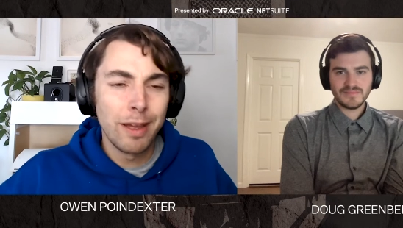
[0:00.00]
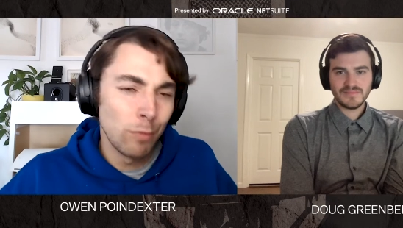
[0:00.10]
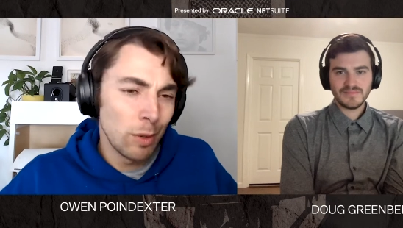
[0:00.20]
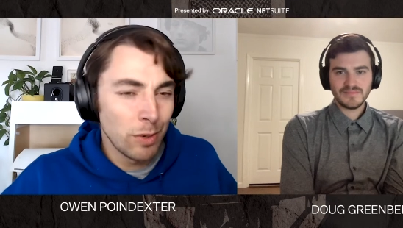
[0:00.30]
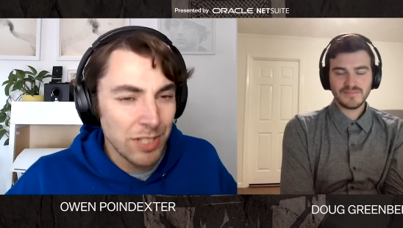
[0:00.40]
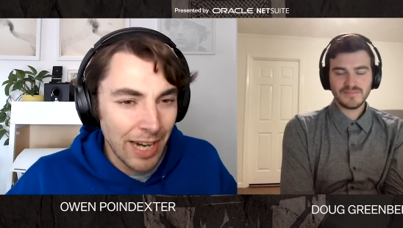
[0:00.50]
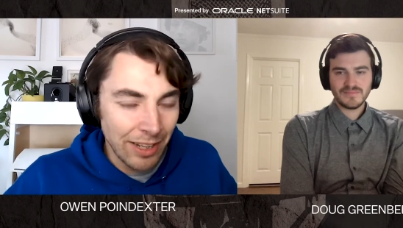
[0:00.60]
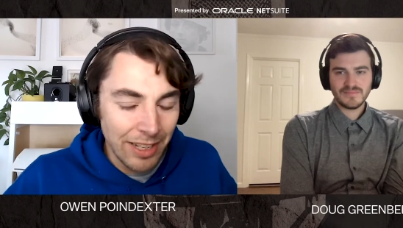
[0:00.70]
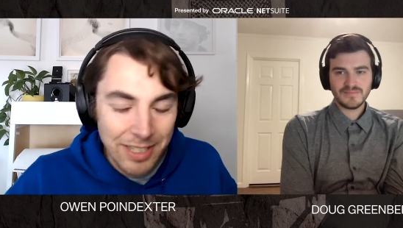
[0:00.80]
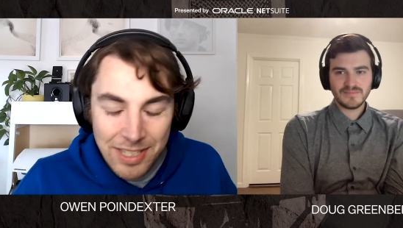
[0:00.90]
Speaker 1: we were
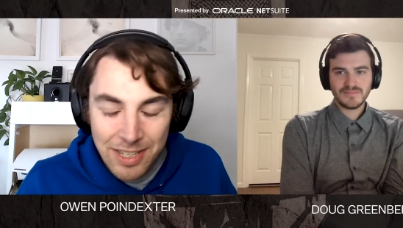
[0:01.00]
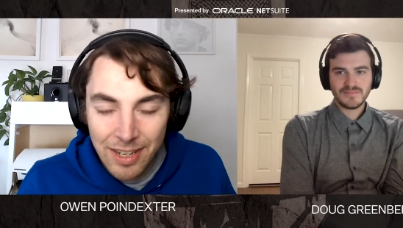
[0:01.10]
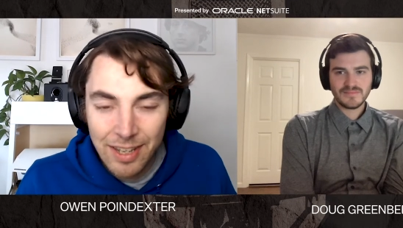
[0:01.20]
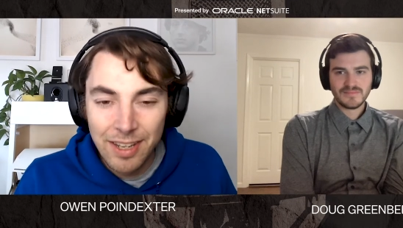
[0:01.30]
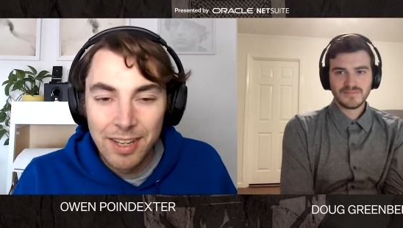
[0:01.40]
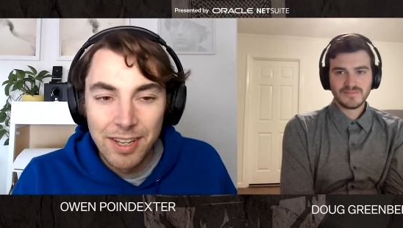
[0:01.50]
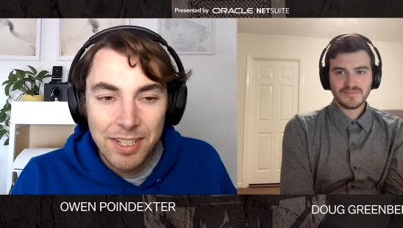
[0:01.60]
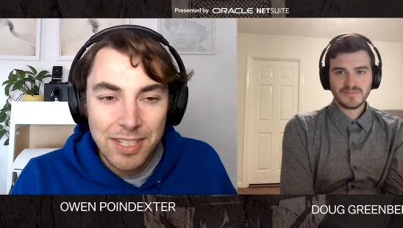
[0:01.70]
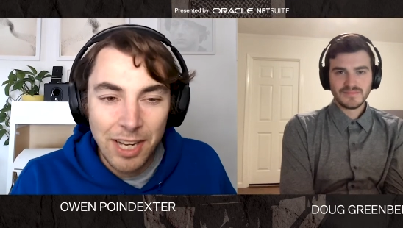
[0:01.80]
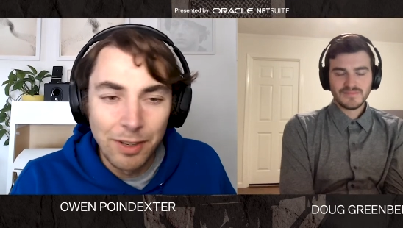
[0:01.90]
silenced.
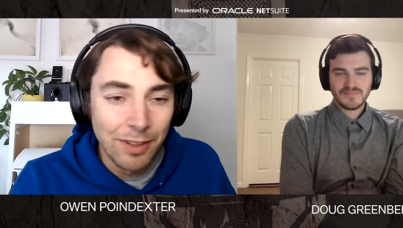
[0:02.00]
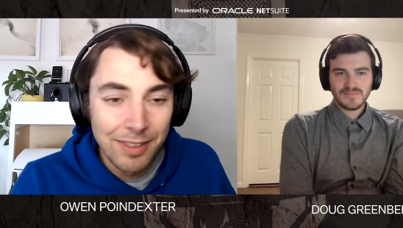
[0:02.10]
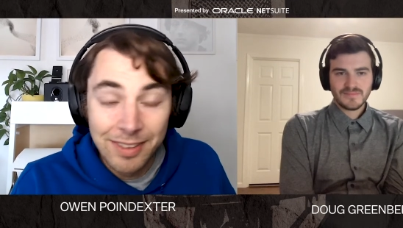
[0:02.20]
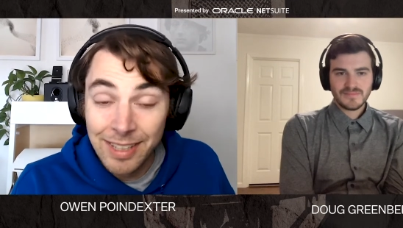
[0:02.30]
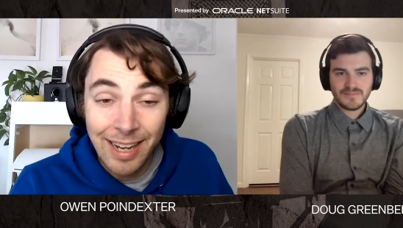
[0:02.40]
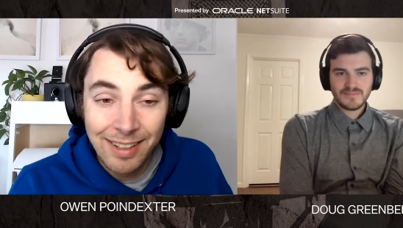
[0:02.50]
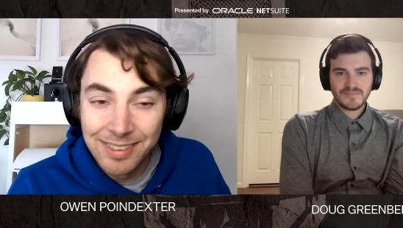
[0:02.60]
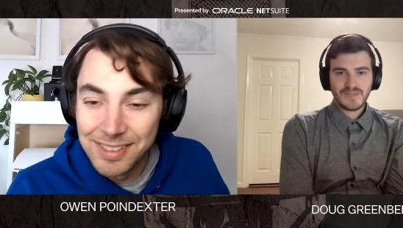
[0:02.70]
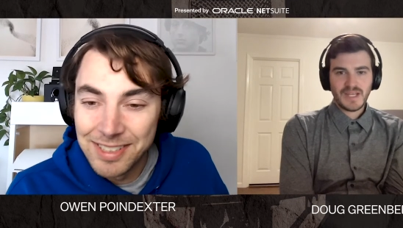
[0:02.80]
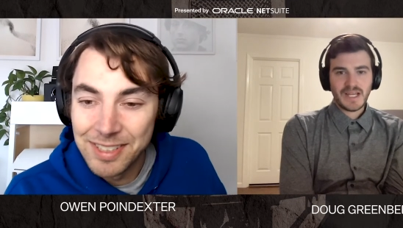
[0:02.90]
So yeah,
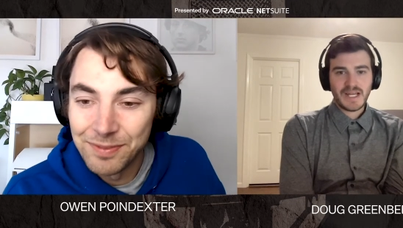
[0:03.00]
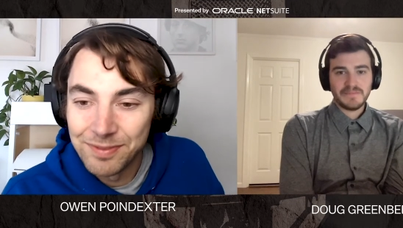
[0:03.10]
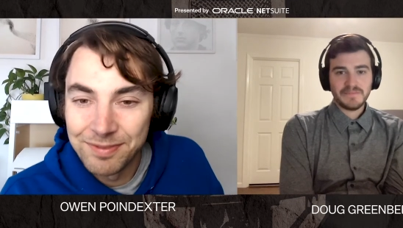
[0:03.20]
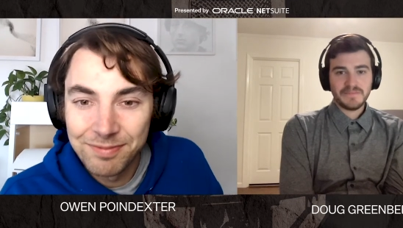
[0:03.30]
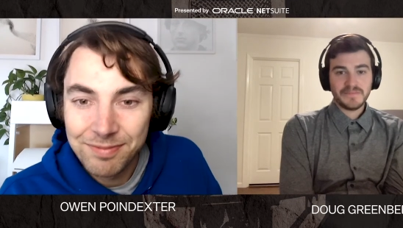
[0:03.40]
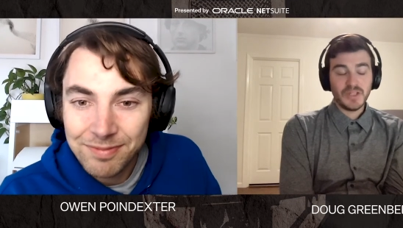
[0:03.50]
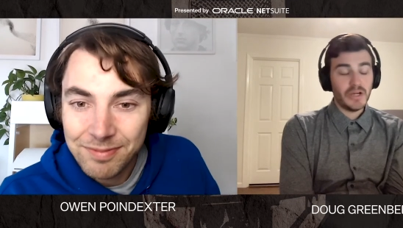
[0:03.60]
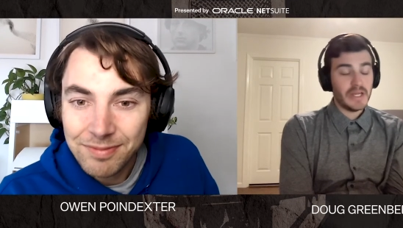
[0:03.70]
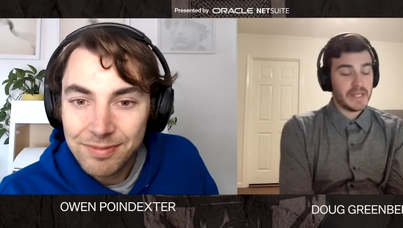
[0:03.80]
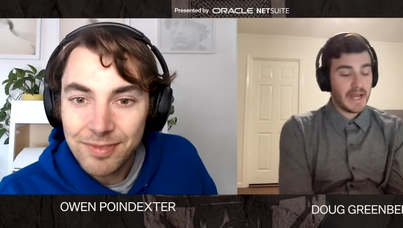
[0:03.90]
just yeah, no,
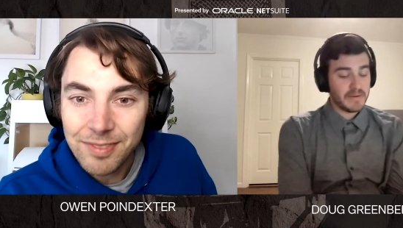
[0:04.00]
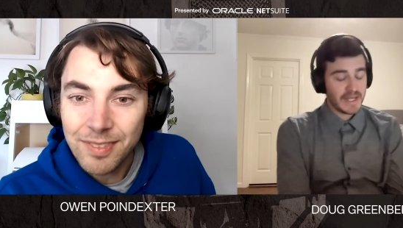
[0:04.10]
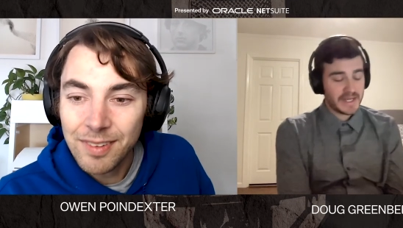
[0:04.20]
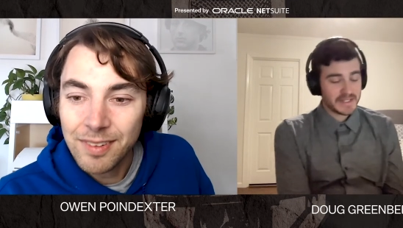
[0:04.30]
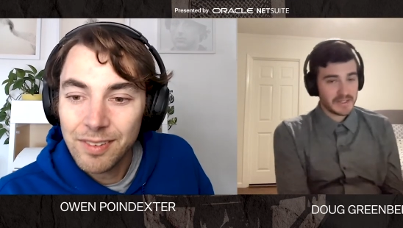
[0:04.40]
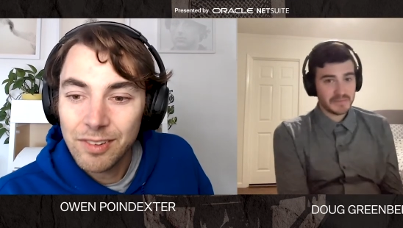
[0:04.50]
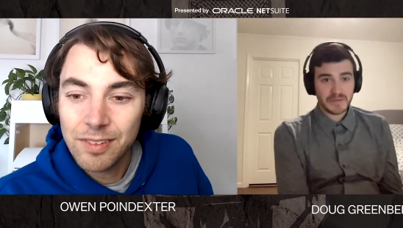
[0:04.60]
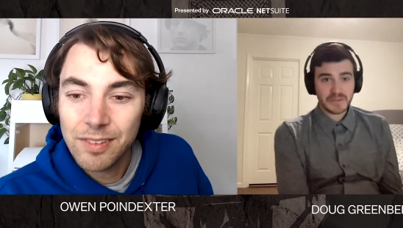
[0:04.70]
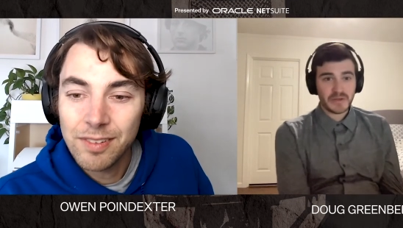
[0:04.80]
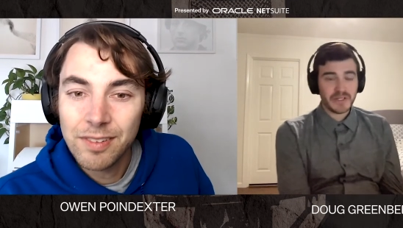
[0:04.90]
yeah, that
Speaker 2: that's a that
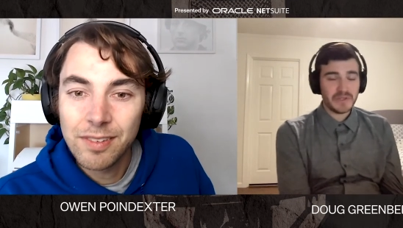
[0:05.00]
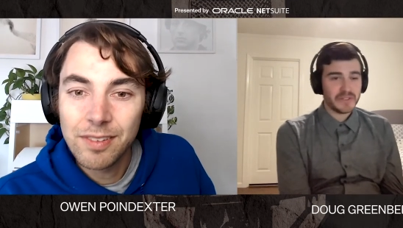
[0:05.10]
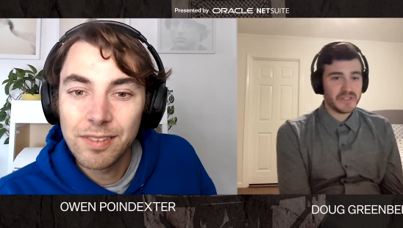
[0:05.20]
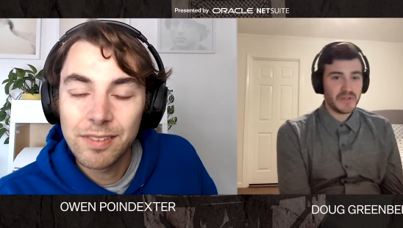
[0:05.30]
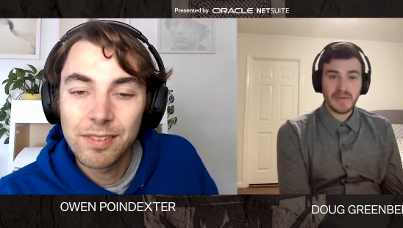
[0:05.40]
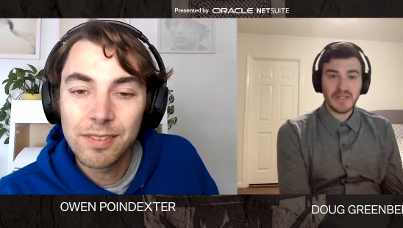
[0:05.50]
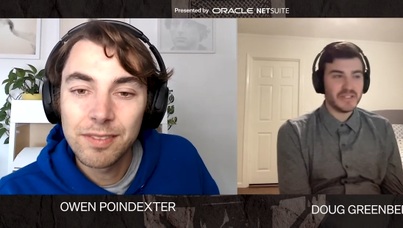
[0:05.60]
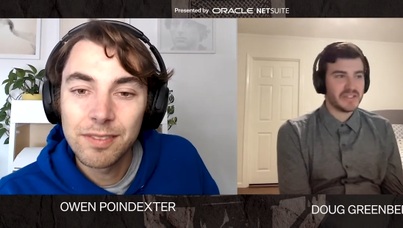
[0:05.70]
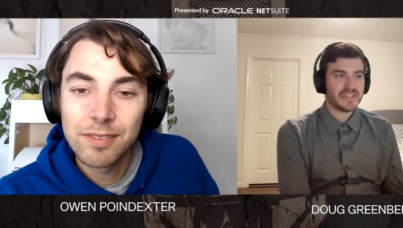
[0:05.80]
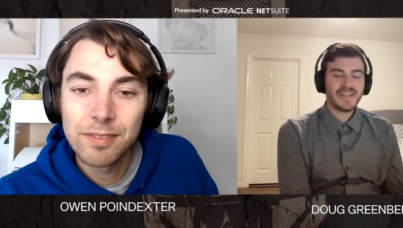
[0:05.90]
was a crazy one too. I mean,
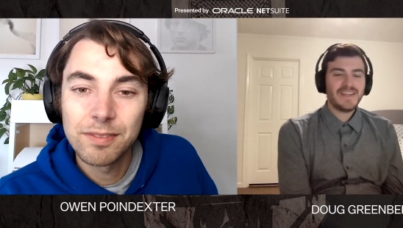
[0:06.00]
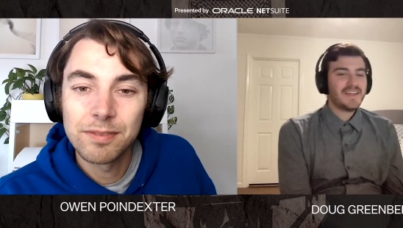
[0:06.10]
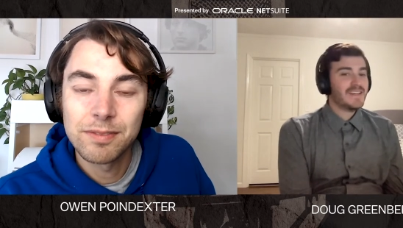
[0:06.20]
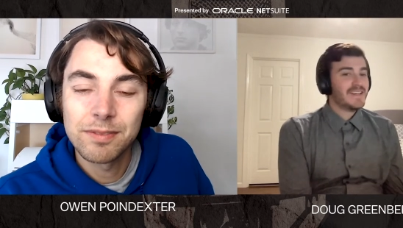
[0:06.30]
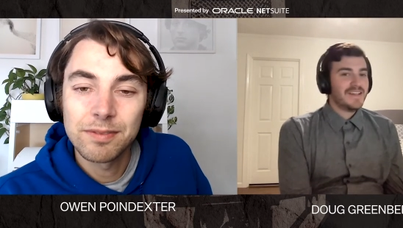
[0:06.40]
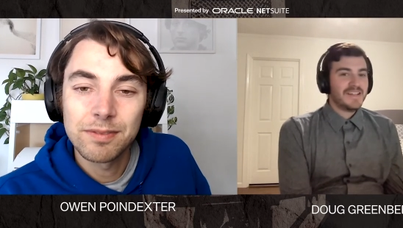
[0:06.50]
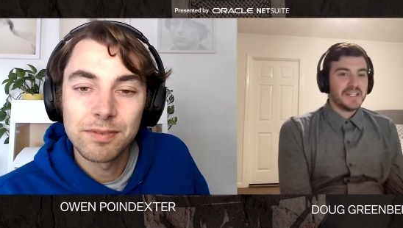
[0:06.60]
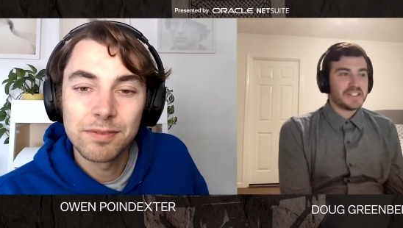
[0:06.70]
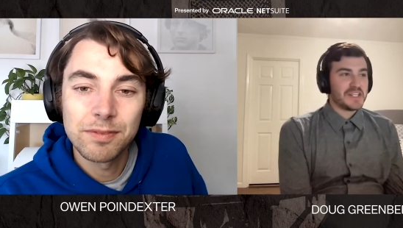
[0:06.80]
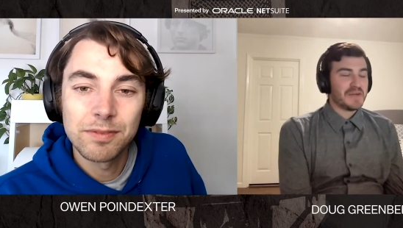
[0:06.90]
just
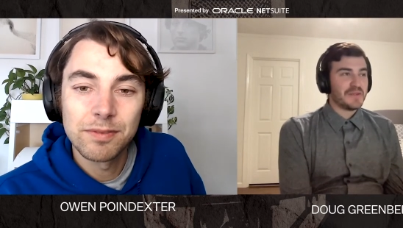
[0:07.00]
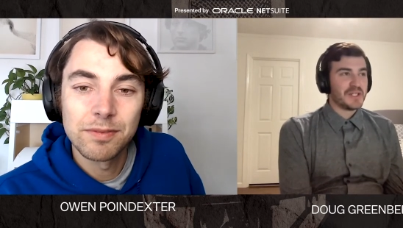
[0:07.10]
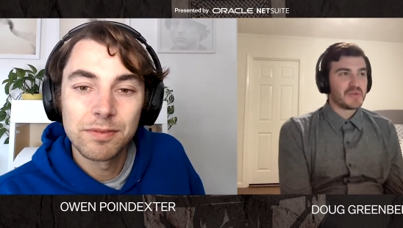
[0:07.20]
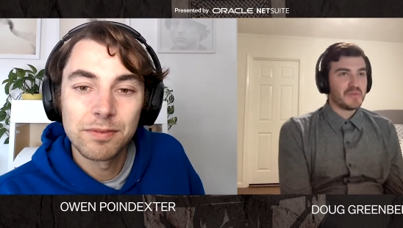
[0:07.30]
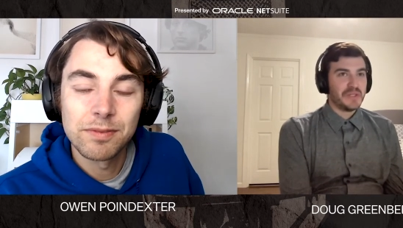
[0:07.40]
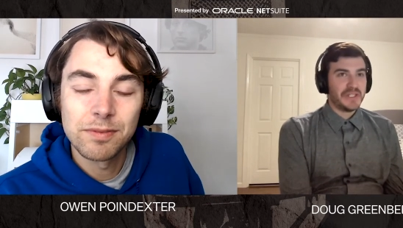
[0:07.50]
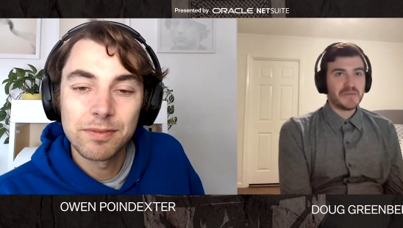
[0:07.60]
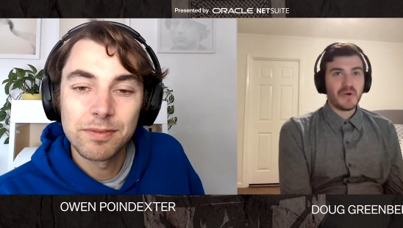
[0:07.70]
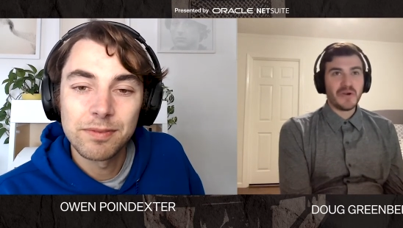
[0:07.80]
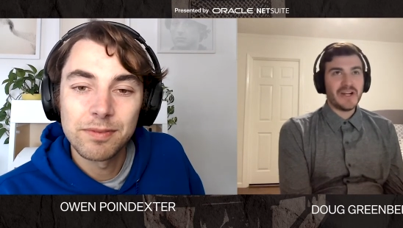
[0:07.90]
that's the thing with this with this
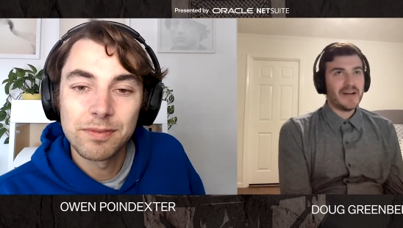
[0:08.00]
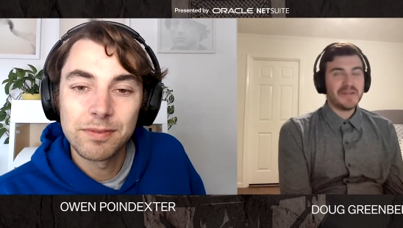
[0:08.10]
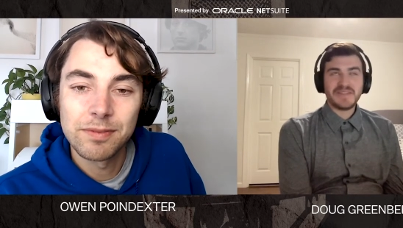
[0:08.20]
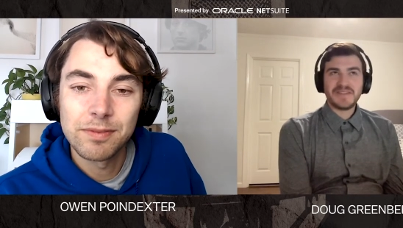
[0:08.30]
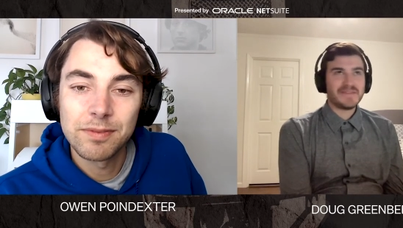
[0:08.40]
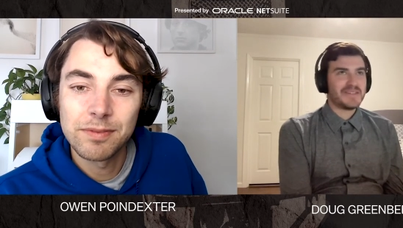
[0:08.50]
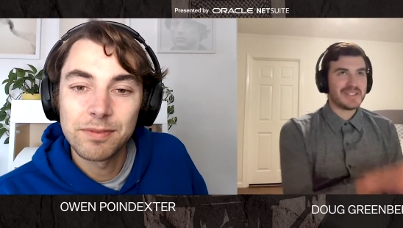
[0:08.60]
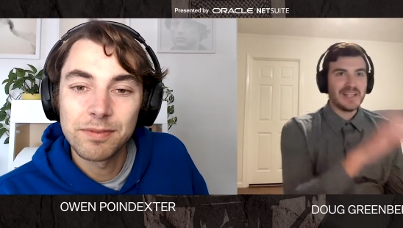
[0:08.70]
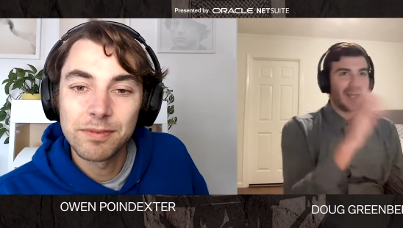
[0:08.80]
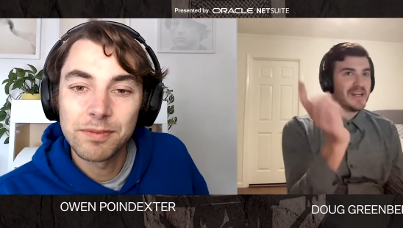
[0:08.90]
World Cup. It's
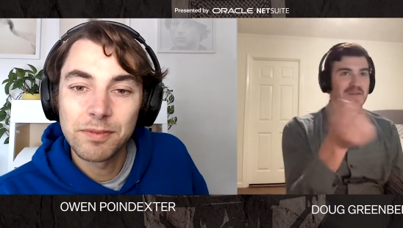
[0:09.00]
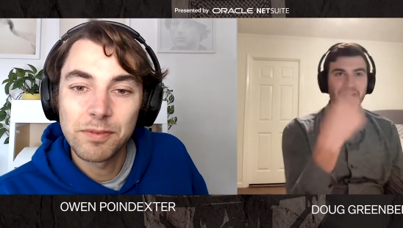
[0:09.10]
just line up